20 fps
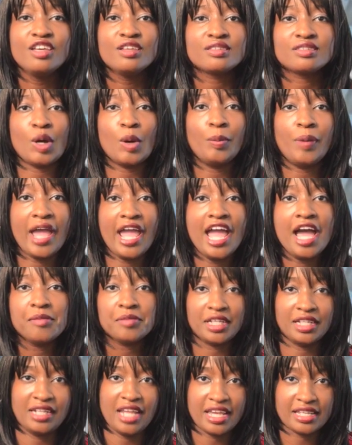So
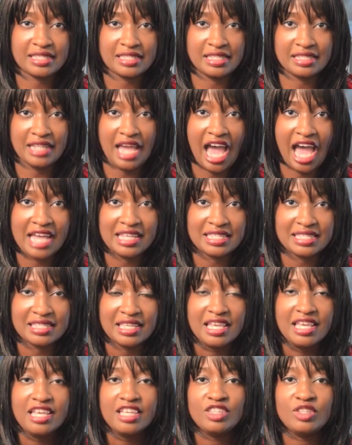Pam connects the dots.
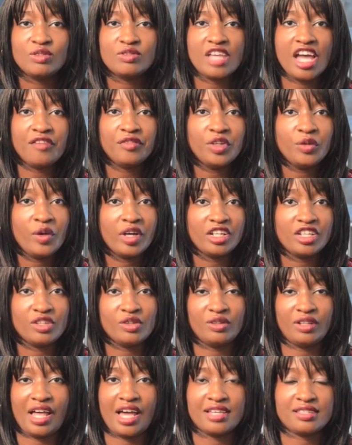You definitely want to
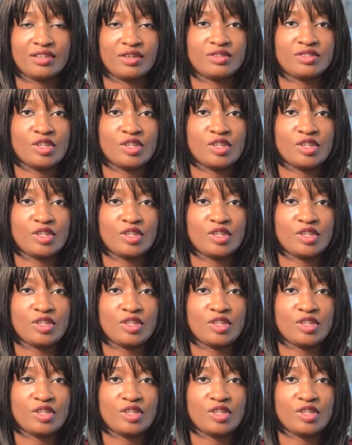utilize her